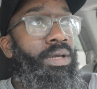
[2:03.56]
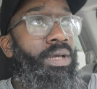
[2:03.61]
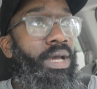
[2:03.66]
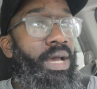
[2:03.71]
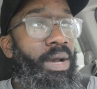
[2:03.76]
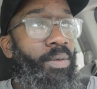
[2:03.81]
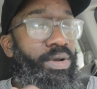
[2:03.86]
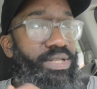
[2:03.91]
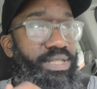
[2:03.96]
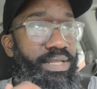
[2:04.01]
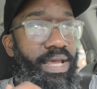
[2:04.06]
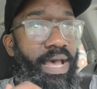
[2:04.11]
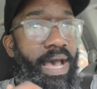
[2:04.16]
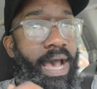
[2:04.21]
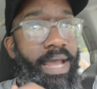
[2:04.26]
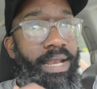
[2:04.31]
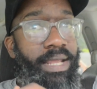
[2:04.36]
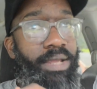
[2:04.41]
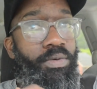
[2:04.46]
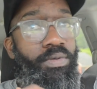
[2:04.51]
I wasn't
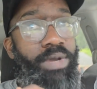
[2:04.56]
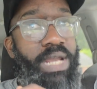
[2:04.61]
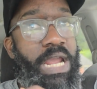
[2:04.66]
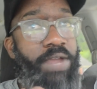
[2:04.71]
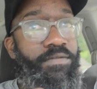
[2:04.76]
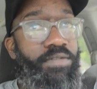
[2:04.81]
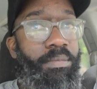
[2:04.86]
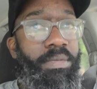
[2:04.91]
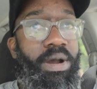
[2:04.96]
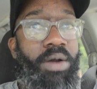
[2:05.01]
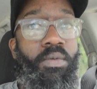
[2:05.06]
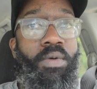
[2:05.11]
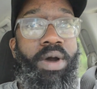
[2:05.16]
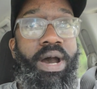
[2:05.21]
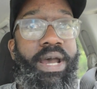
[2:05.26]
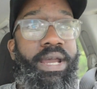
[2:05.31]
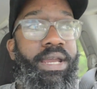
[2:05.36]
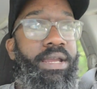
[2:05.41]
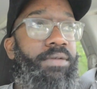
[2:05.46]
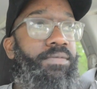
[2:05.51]
hiding weed from my
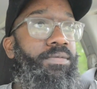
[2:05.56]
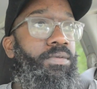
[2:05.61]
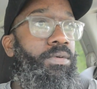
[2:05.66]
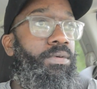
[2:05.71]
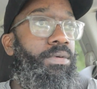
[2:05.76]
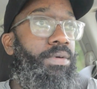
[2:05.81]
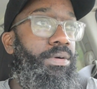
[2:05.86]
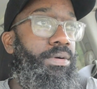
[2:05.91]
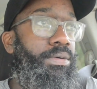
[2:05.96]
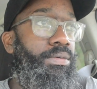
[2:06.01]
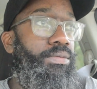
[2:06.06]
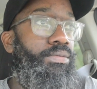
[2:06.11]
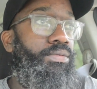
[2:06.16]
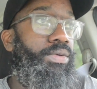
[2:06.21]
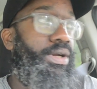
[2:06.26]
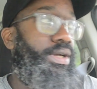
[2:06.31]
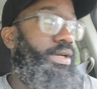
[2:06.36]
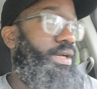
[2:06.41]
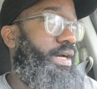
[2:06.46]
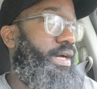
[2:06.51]
wife or
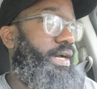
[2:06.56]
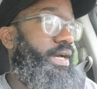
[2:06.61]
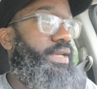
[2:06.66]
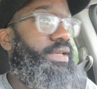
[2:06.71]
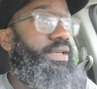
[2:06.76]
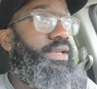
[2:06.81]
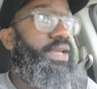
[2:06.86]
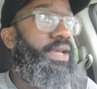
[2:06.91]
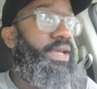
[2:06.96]
whatnot.